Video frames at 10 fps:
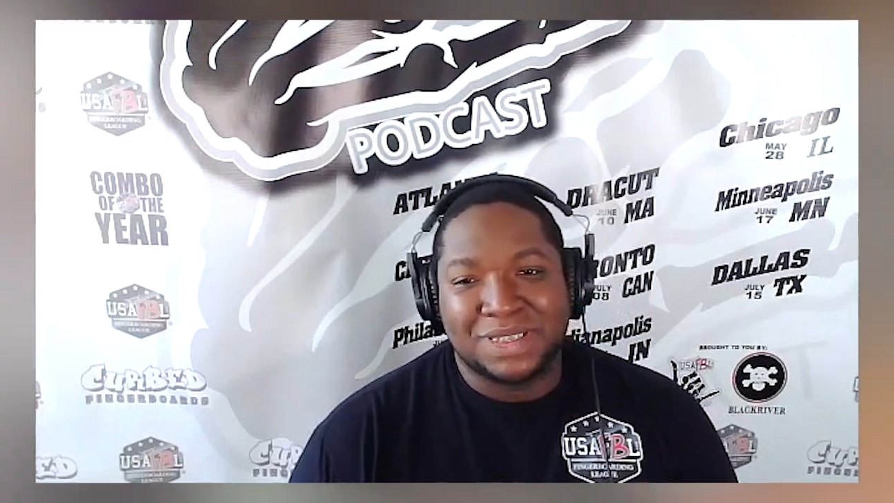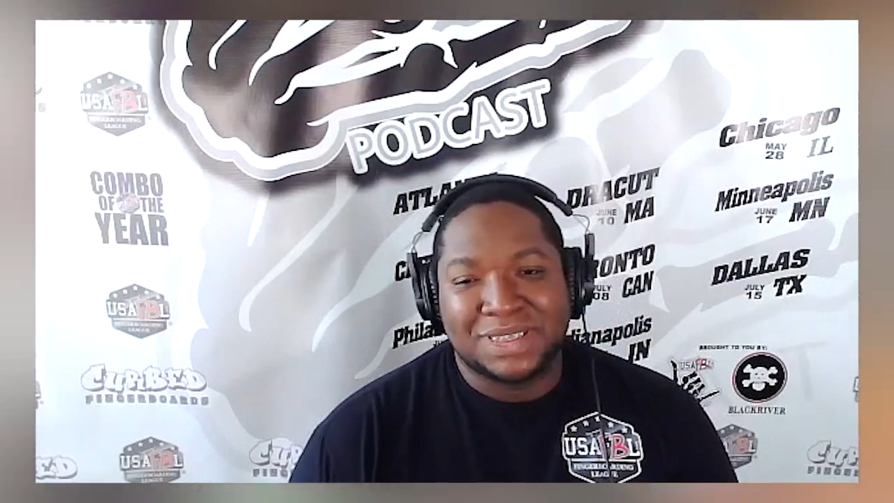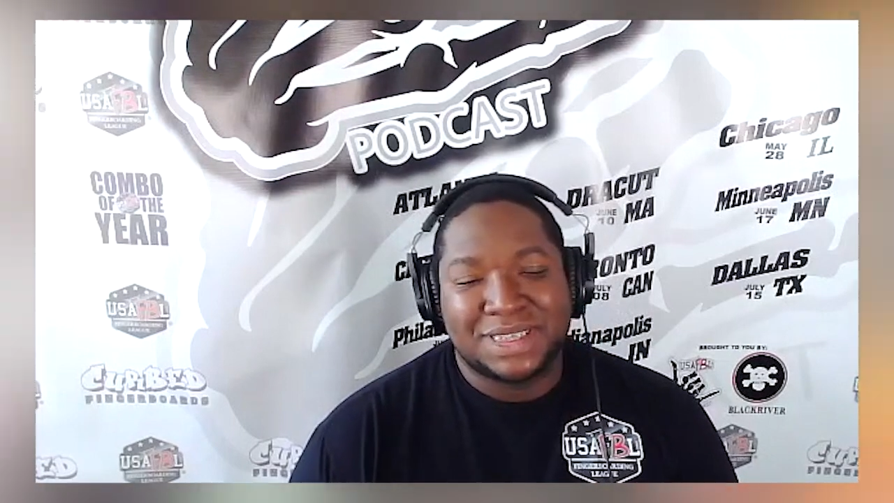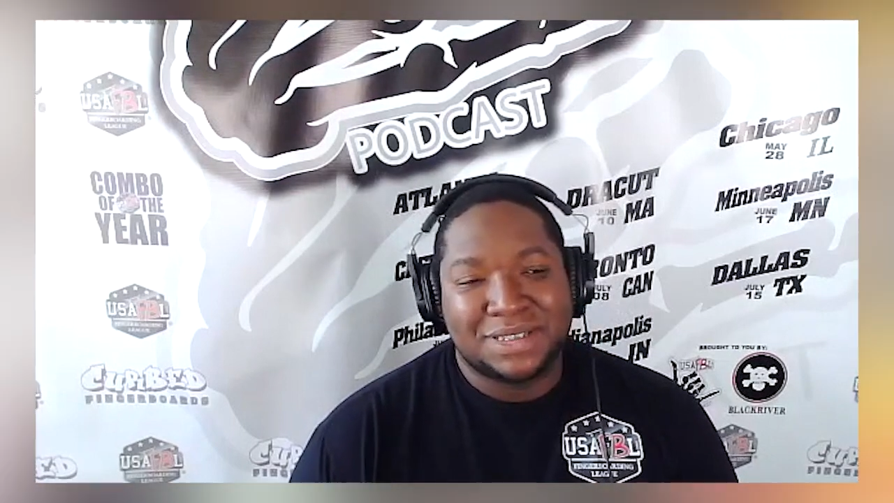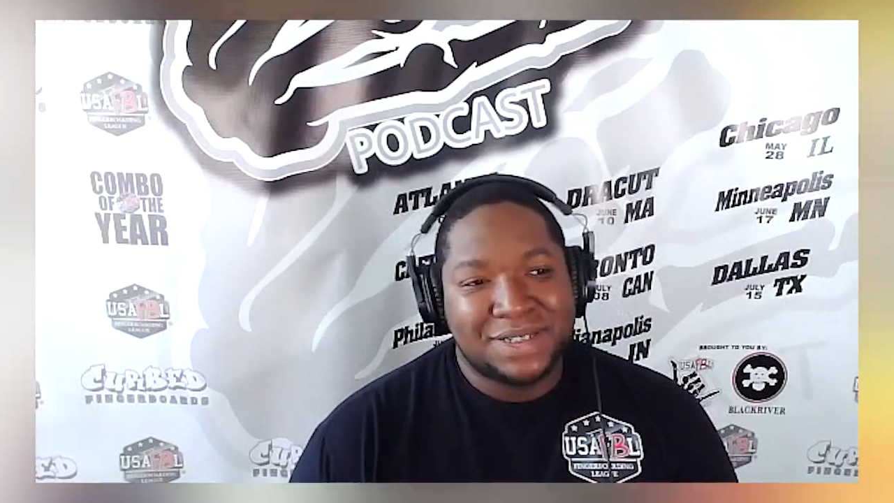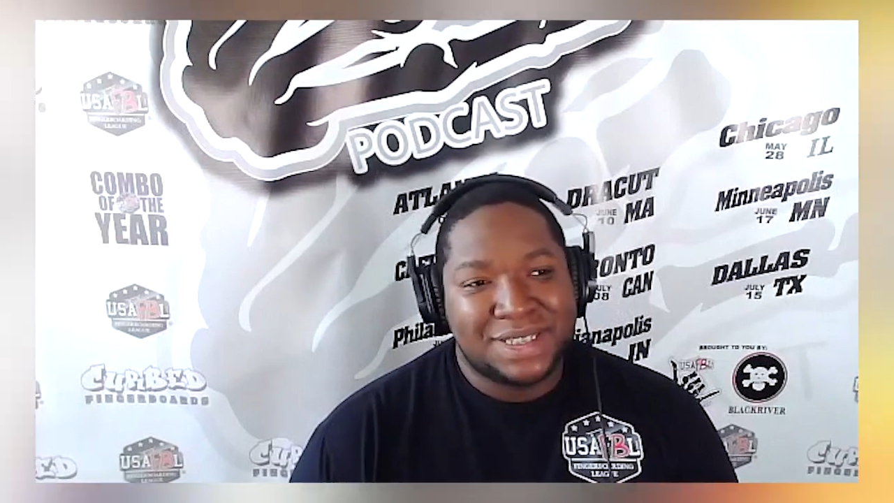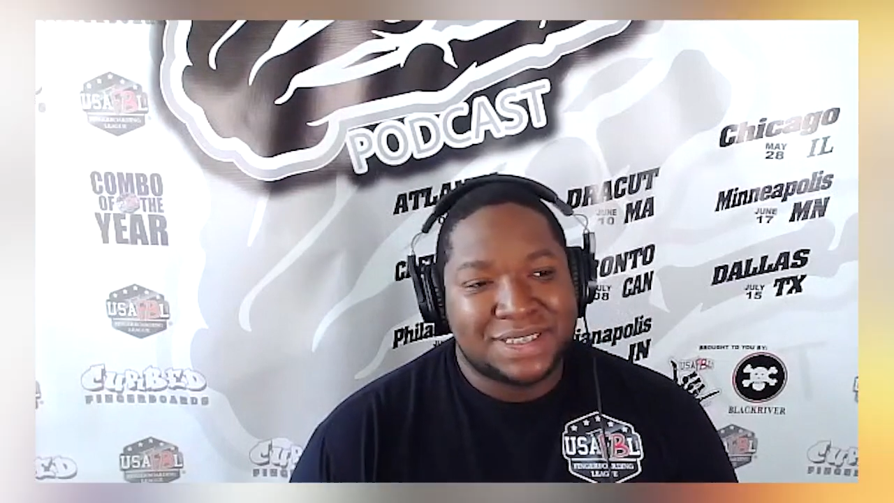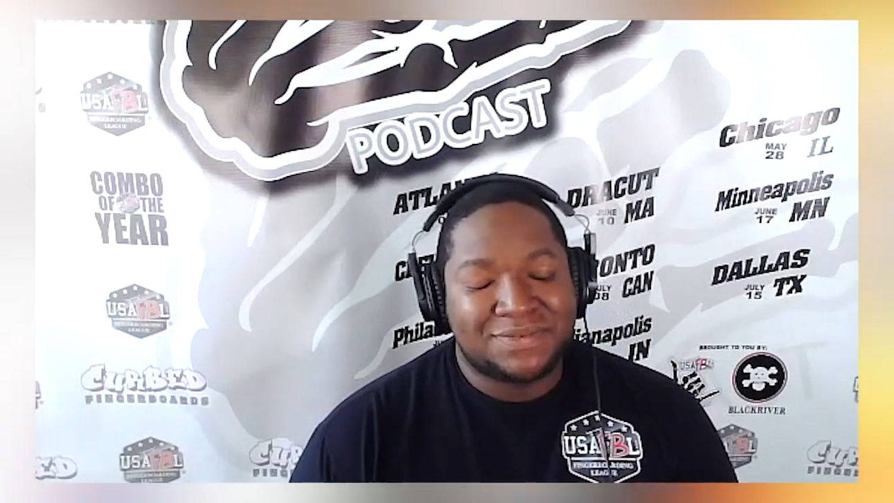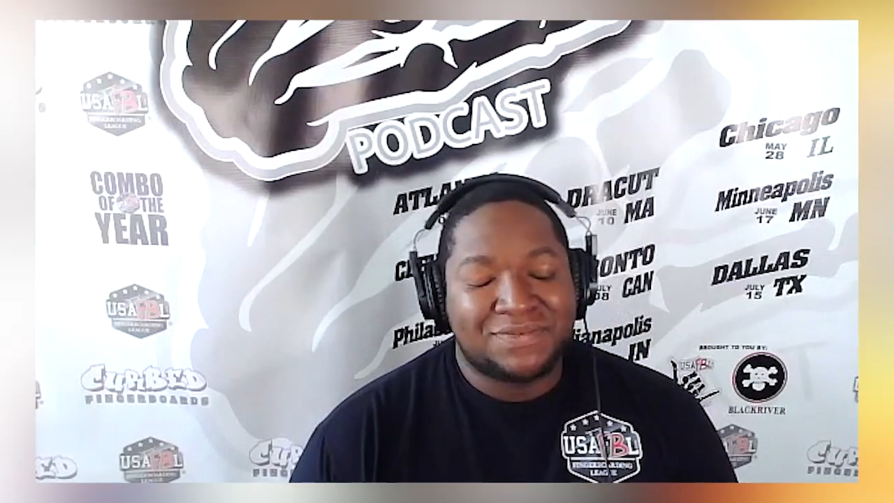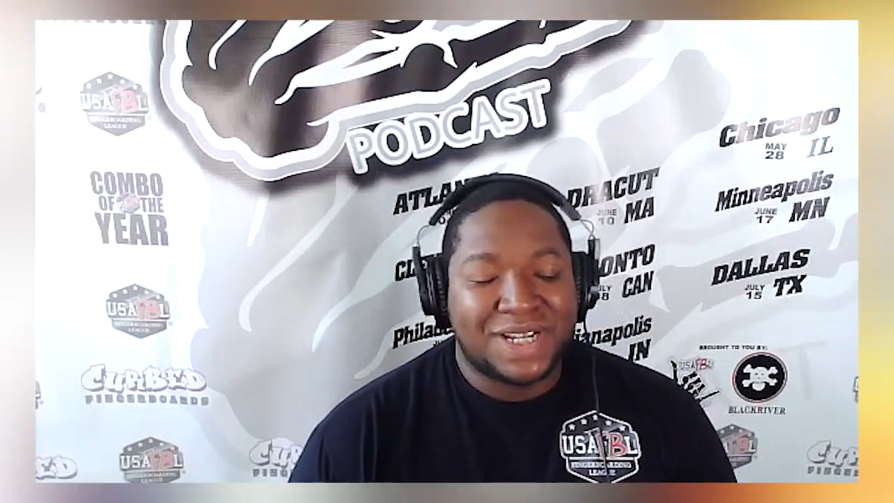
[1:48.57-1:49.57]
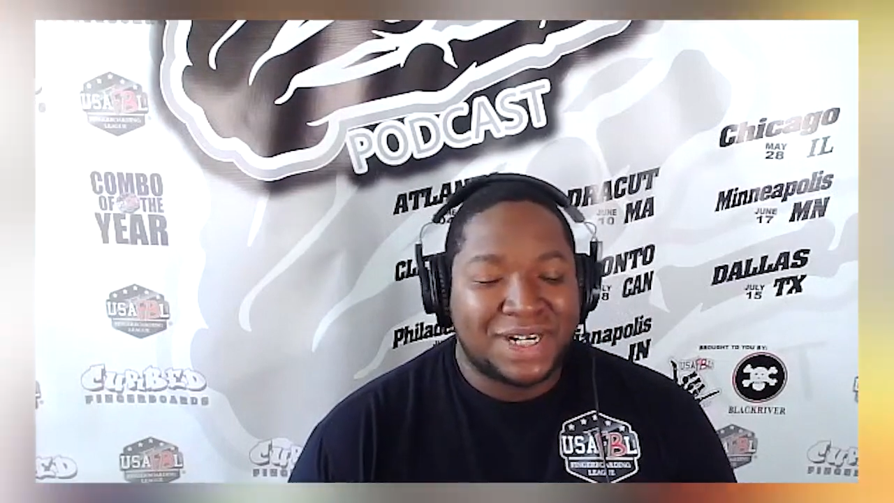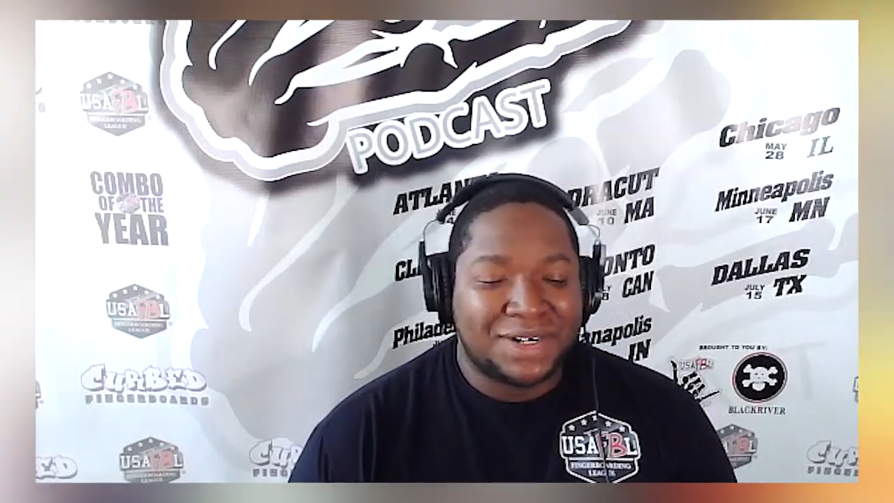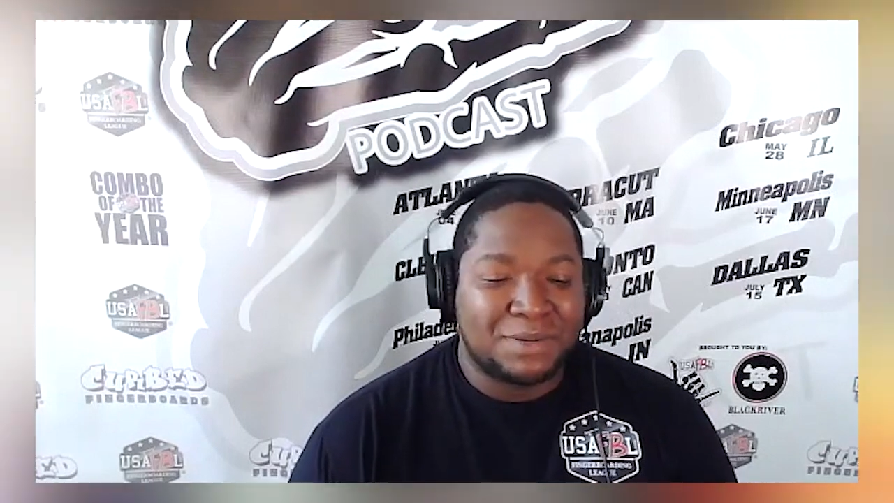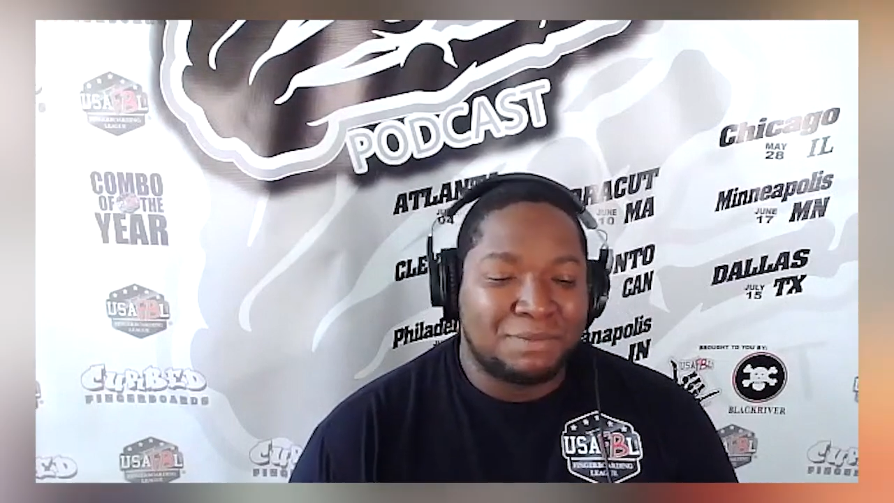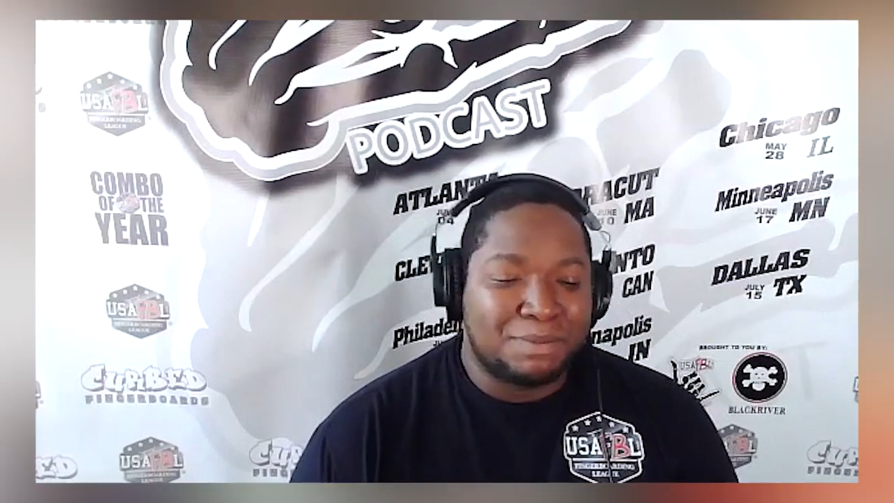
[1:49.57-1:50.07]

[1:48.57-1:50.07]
serious fire